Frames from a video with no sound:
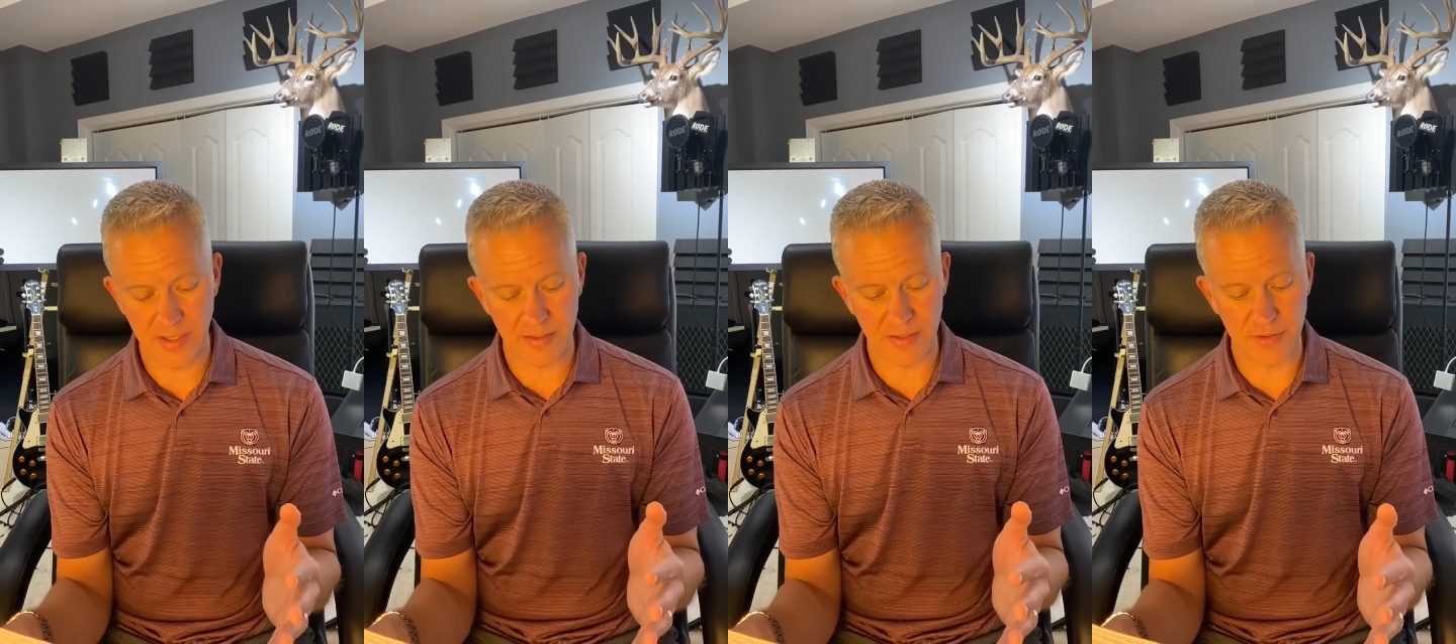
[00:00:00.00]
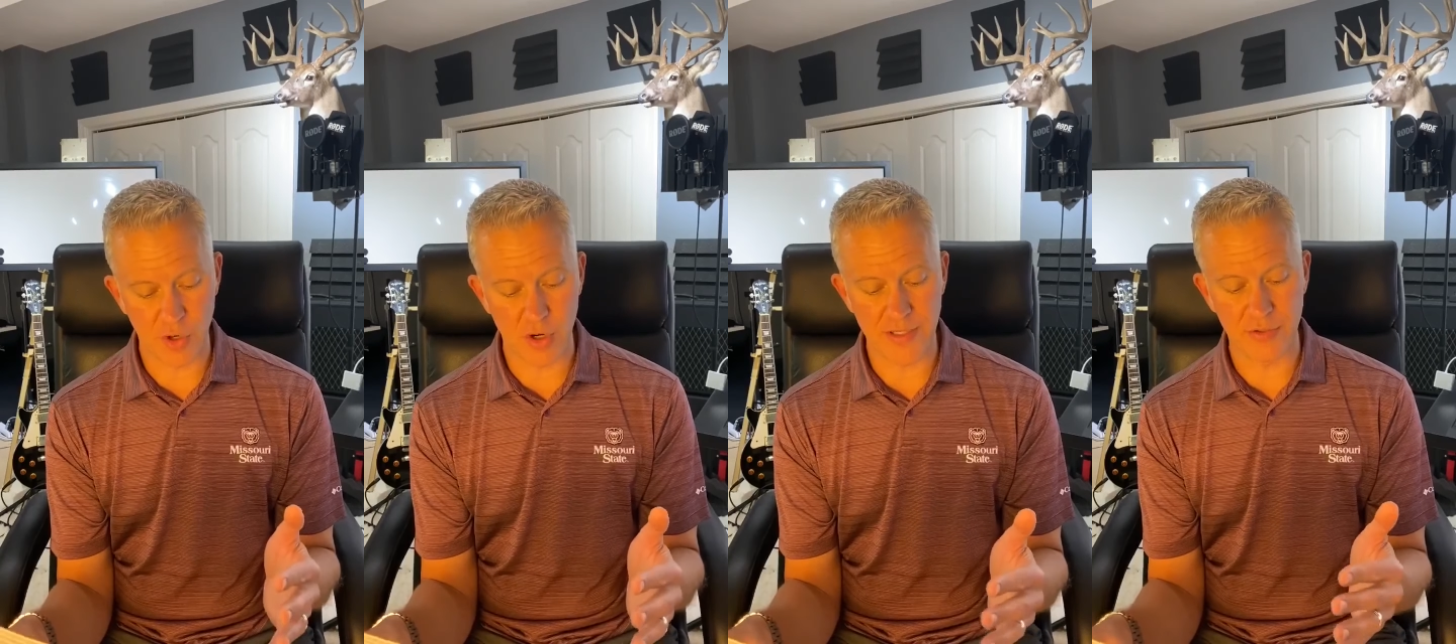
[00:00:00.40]
and that
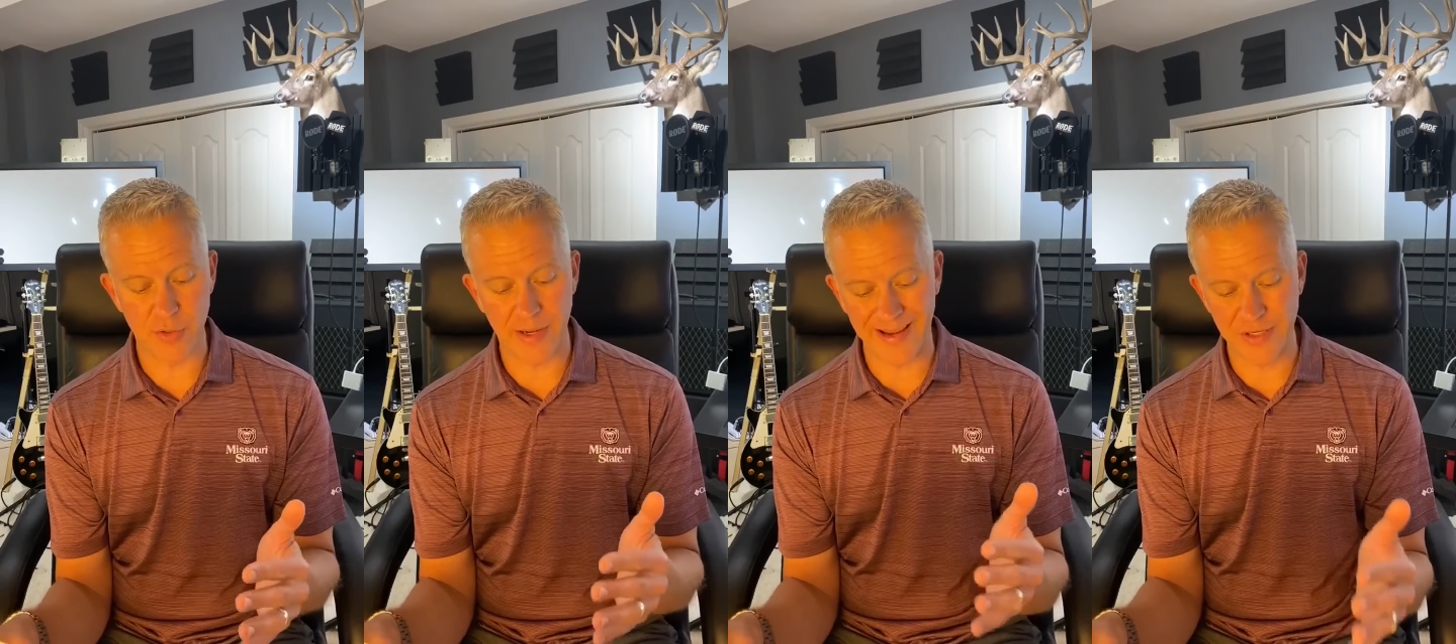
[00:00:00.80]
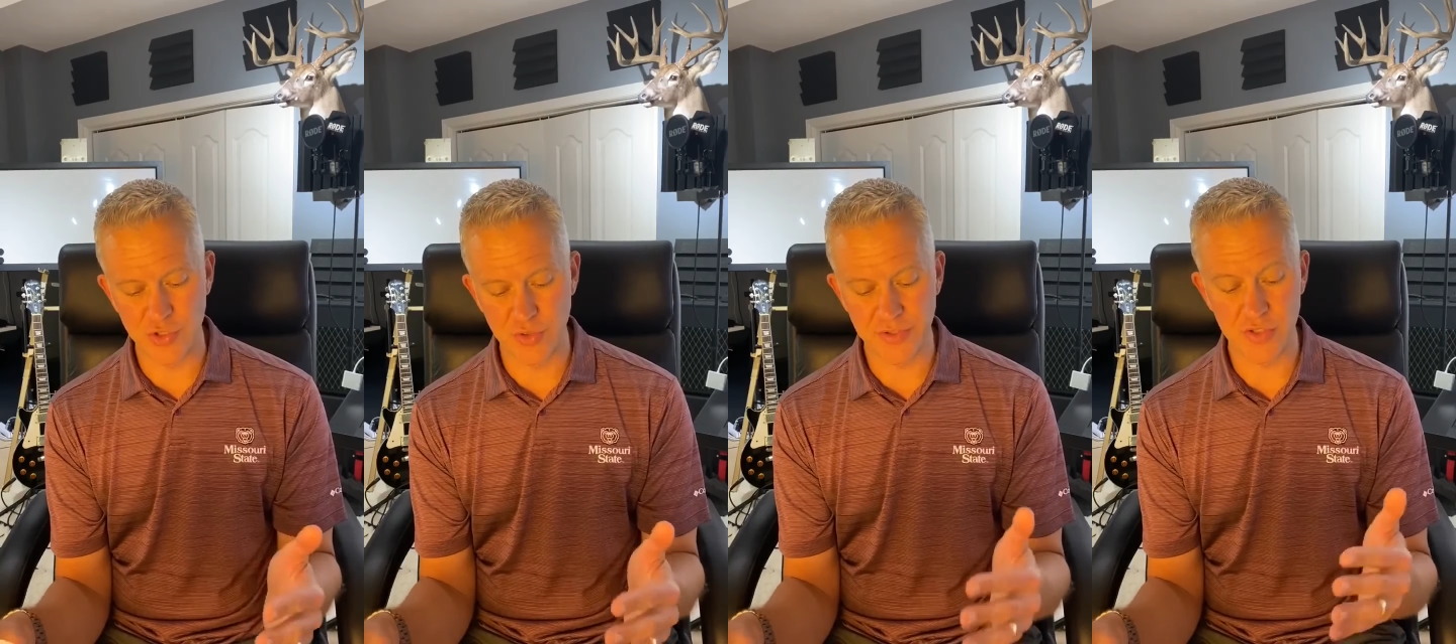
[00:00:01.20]
there are neither
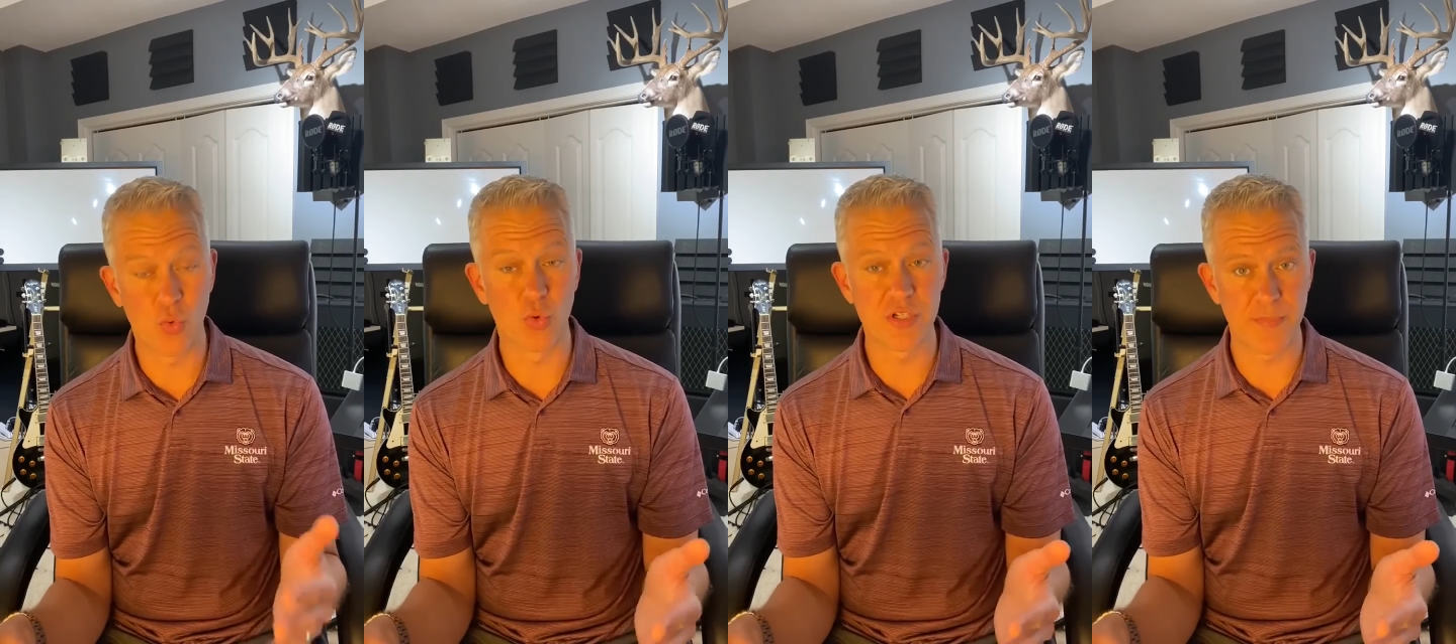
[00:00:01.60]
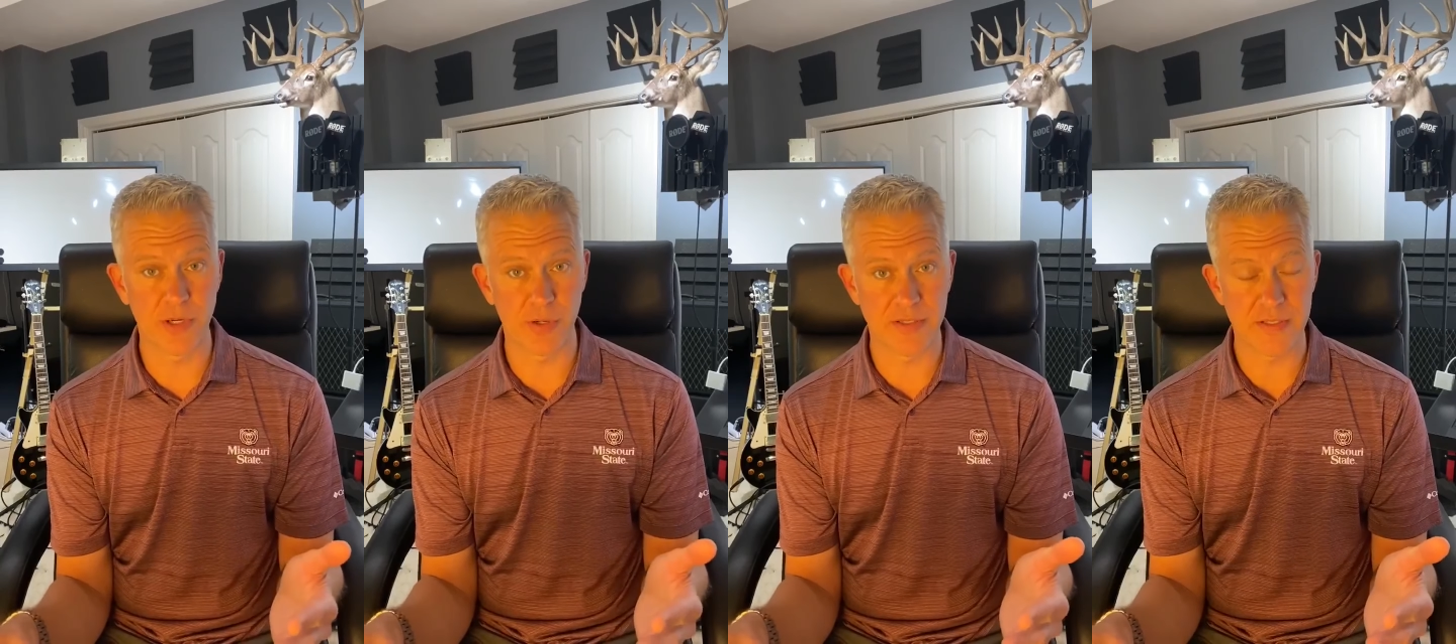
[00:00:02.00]
angels nor
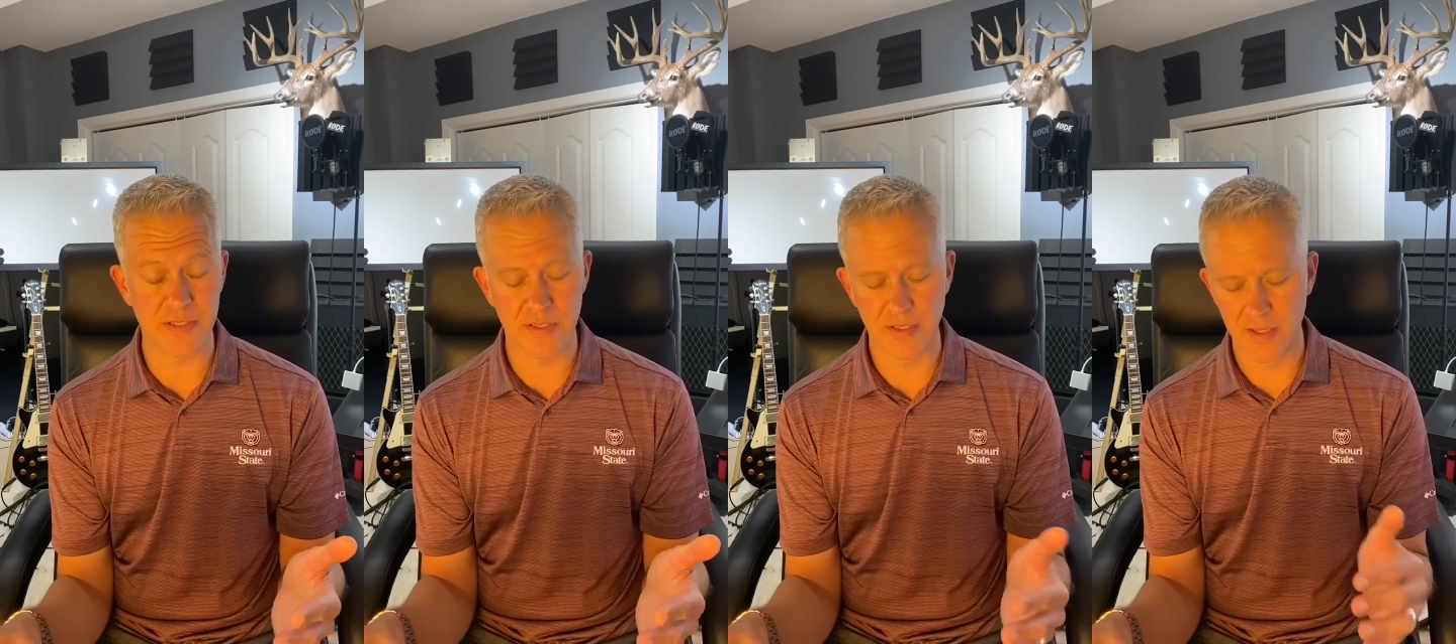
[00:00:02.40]
spirits,